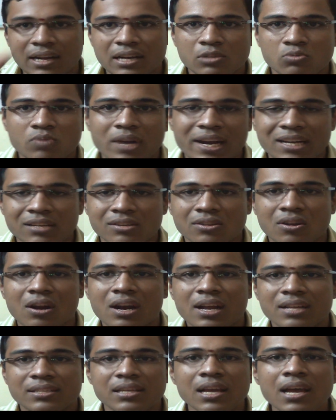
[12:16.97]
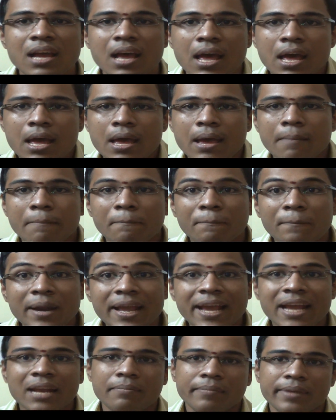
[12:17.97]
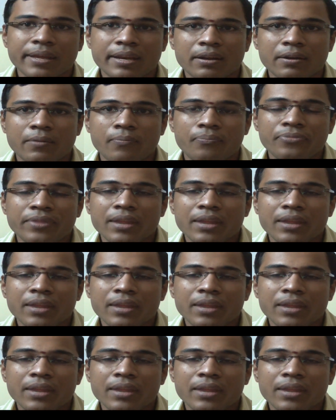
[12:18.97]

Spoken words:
That is why it is called as a plane mirror.